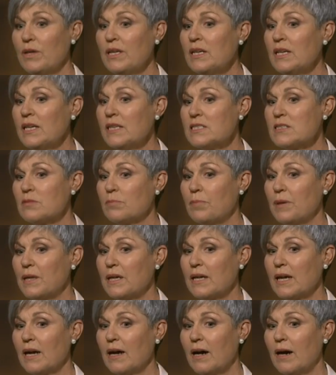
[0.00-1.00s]
We need to
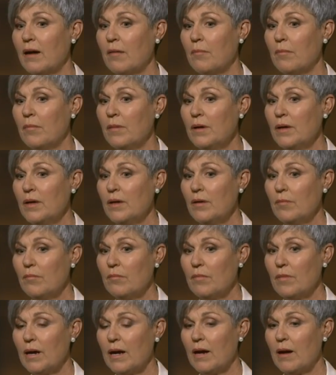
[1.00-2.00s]
become.
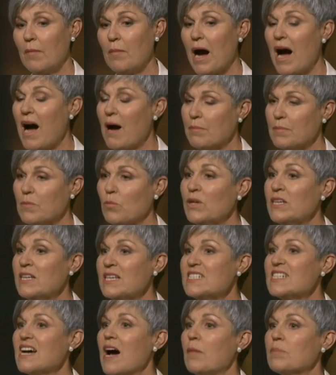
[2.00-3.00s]
Um, up, we
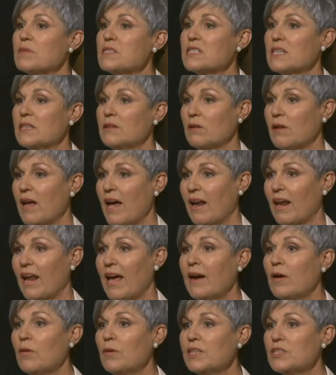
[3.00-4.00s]
need to upskill our
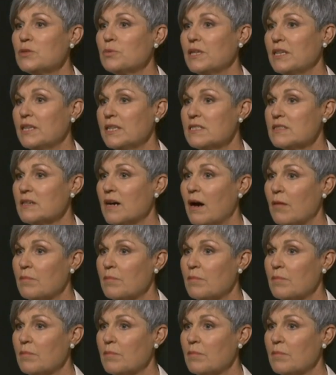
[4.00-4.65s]
language, we need to